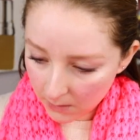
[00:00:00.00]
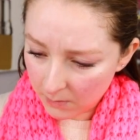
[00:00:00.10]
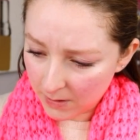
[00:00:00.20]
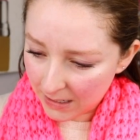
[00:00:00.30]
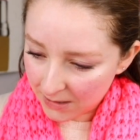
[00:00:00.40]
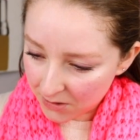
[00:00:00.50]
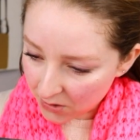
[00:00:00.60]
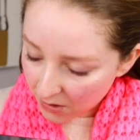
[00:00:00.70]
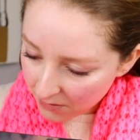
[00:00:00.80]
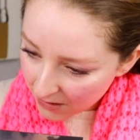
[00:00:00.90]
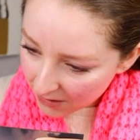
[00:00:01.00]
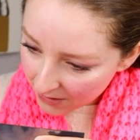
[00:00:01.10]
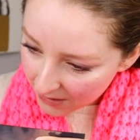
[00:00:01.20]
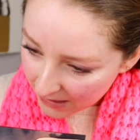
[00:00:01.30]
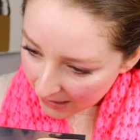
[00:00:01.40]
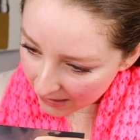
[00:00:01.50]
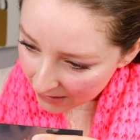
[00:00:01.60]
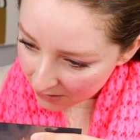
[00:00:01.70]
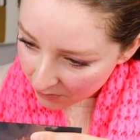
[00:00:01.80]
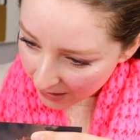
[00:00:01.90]
What I don't understand
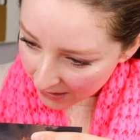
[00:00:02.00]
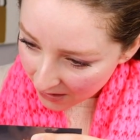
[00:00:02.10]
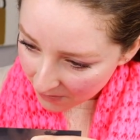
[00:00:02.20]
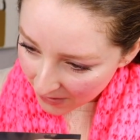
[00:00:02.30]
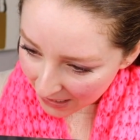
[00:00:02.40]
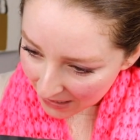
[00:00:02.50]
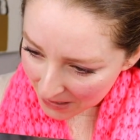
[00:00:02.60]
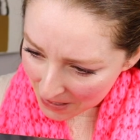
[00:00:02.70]
is why they made